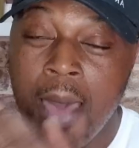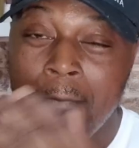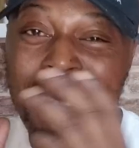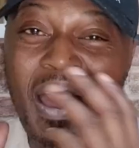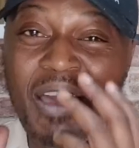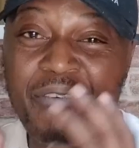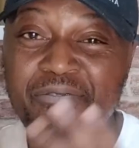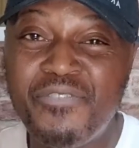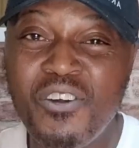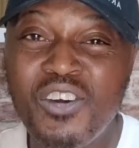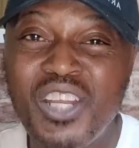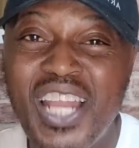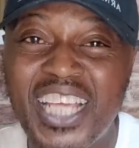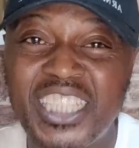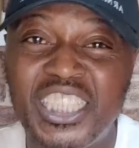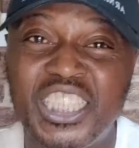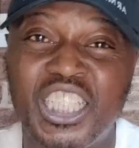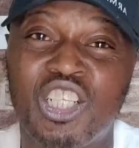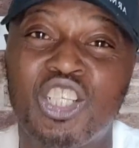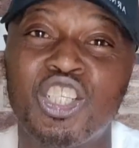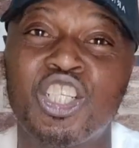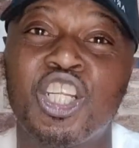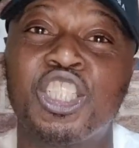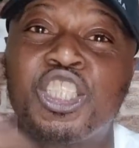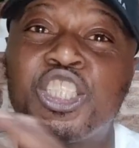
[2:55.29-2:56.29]
But I feel like
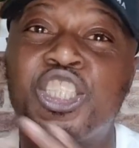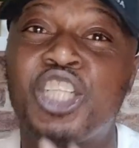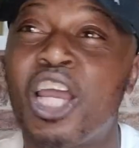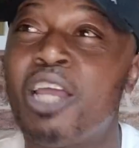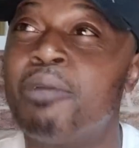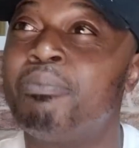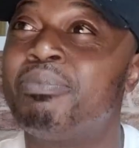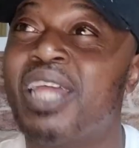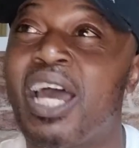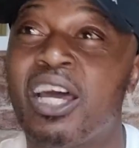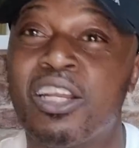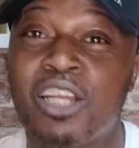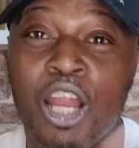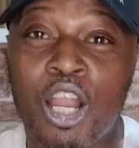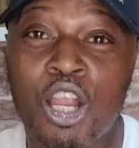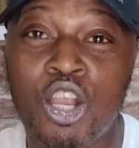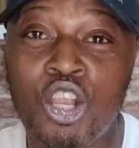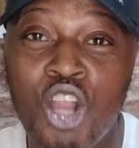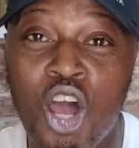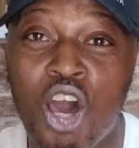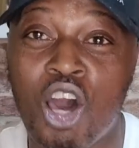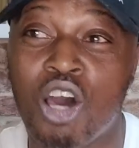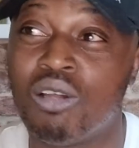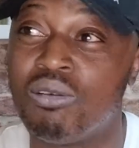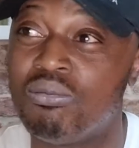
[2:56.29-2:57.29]
she could have shut him down a
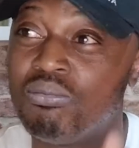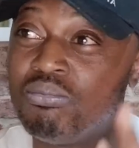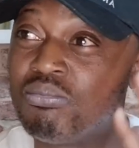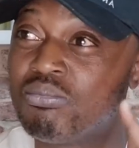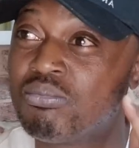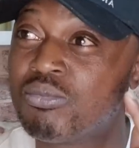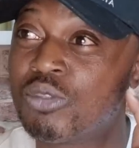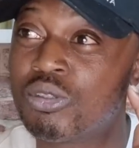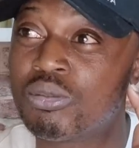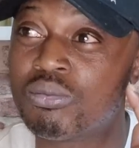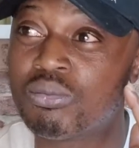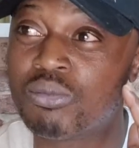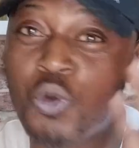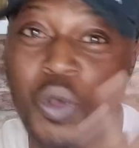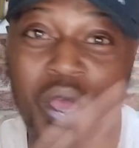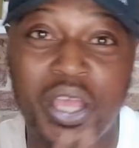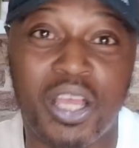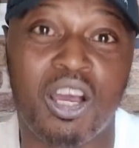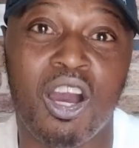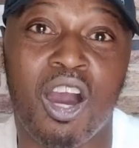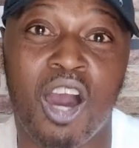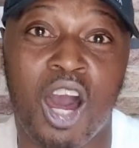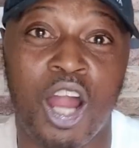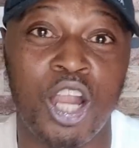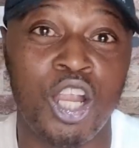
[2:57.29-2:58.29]
lot
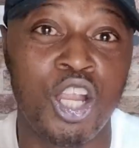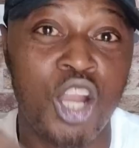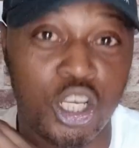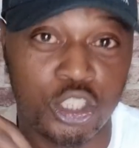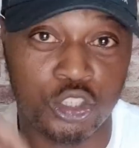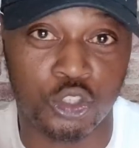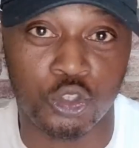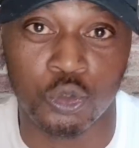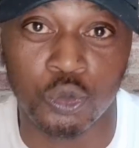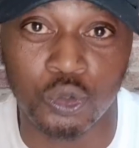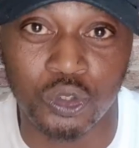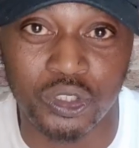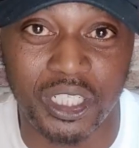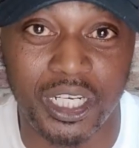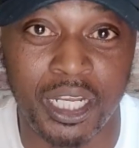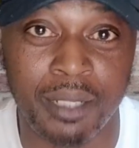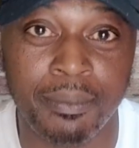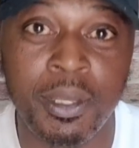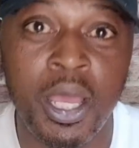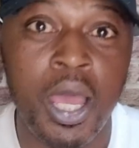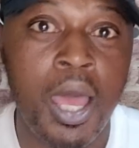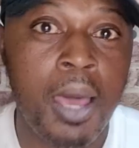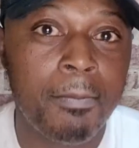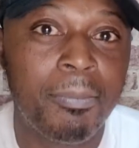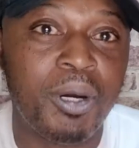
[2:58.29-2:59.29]
quicker, a lot sooner than
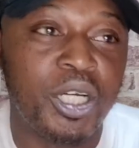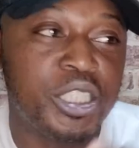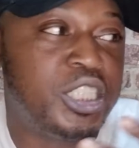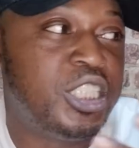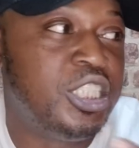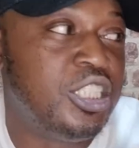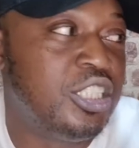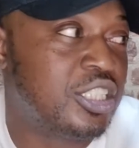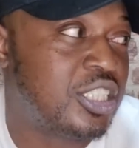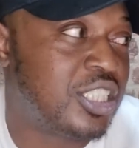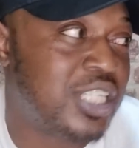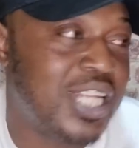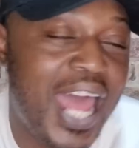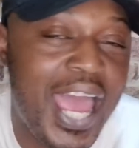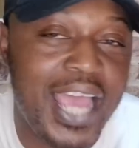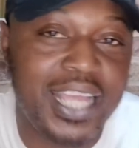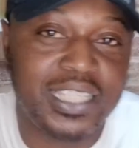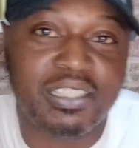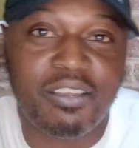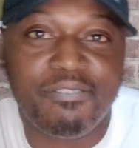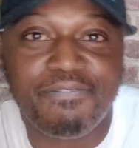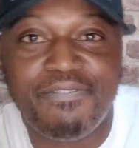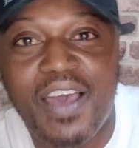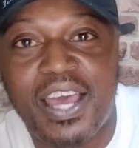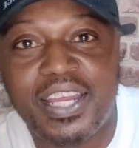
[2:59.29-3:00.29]
him. But she just
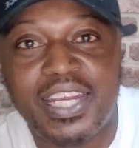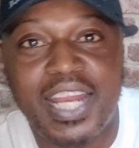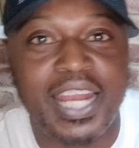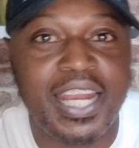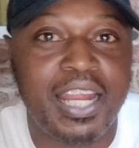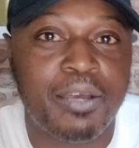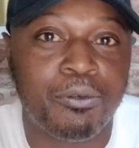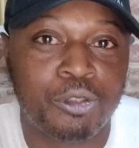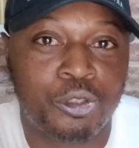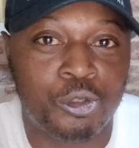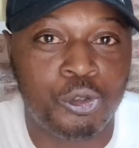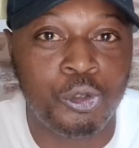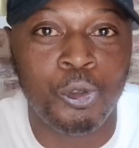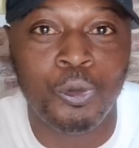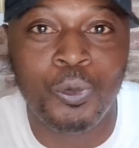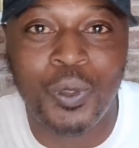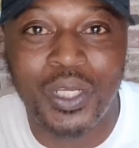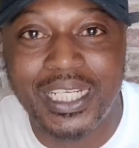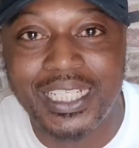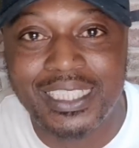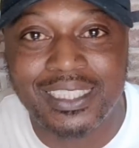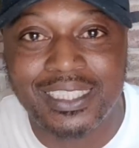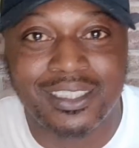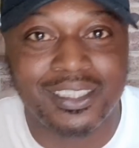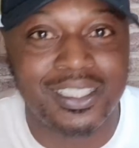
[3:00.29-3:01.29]
liked the fact that there was two
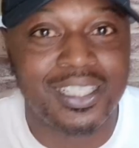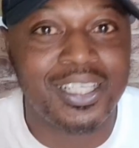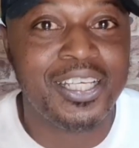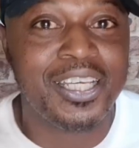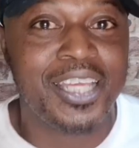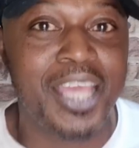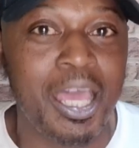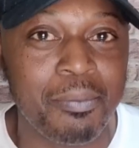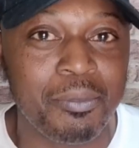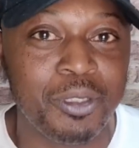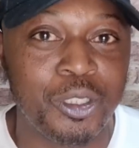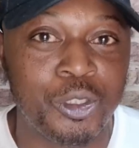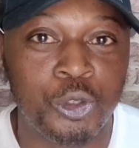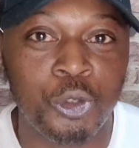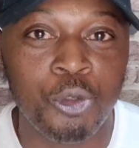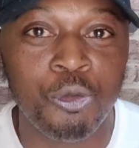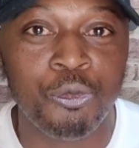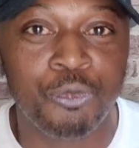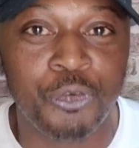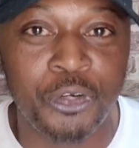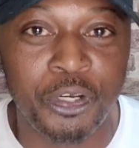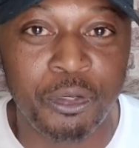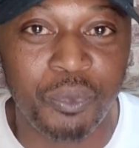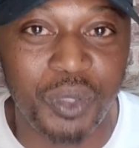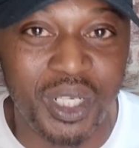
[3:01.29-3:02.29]
willies, get me, two
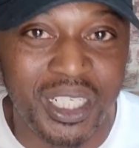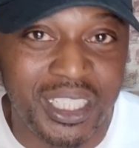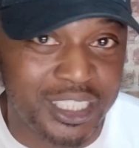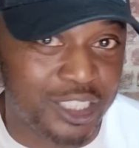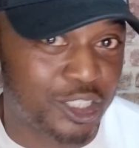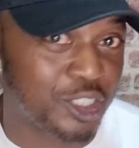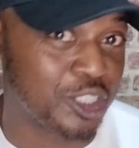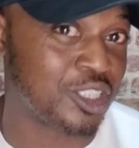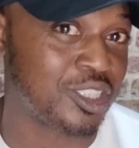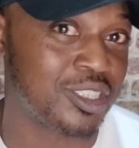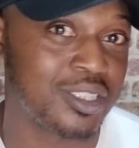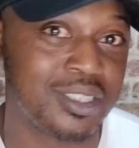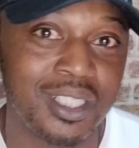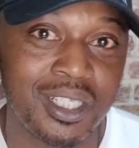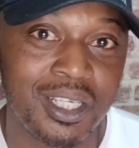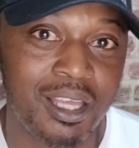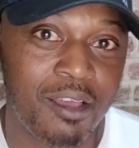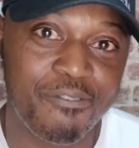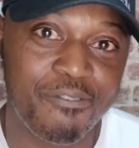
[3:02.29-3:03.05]
free willies just